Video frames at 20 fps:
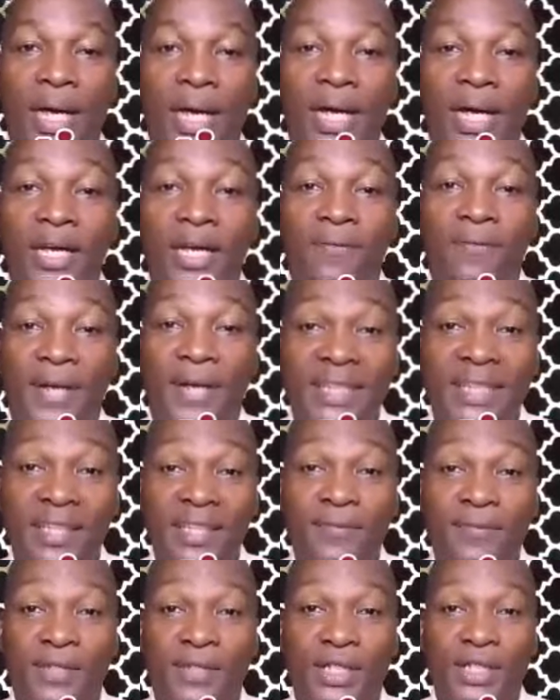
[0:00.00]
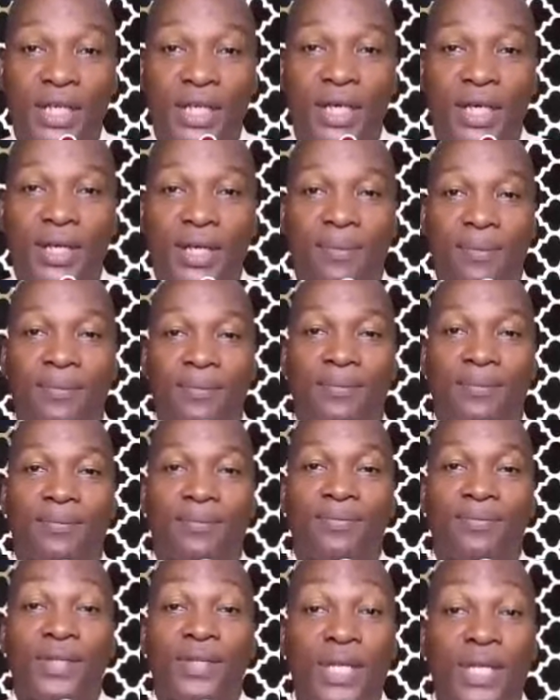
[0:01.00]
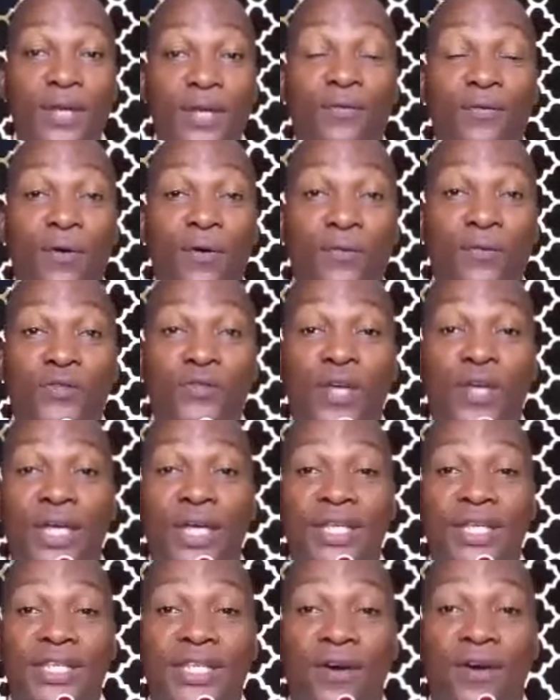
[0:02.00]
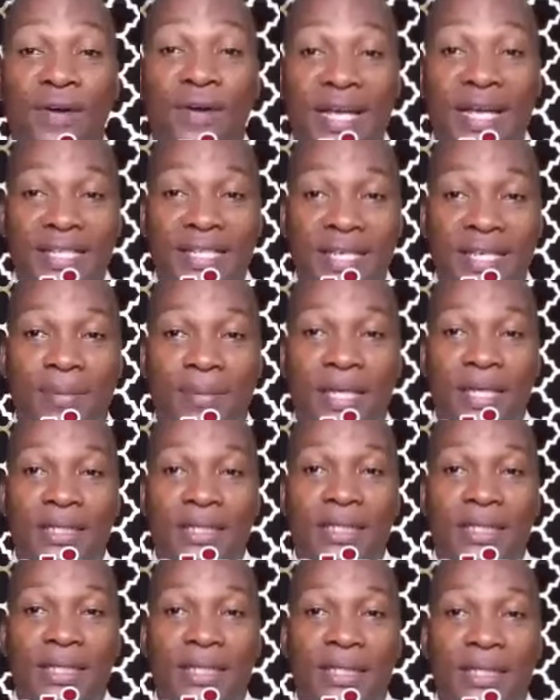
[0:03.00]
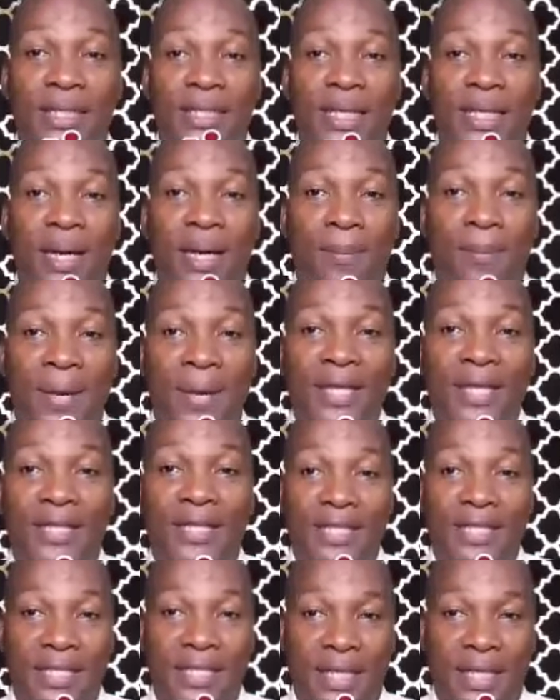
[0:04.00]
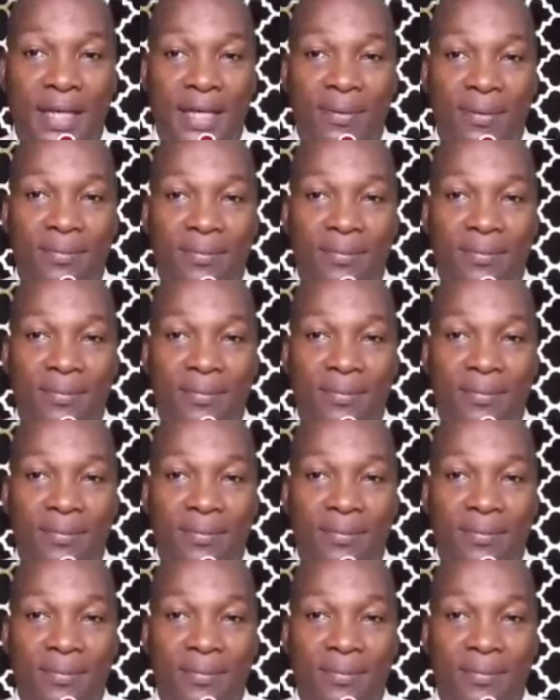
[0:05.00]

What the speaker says: Reflective teaching involves self-assessment by the teacher,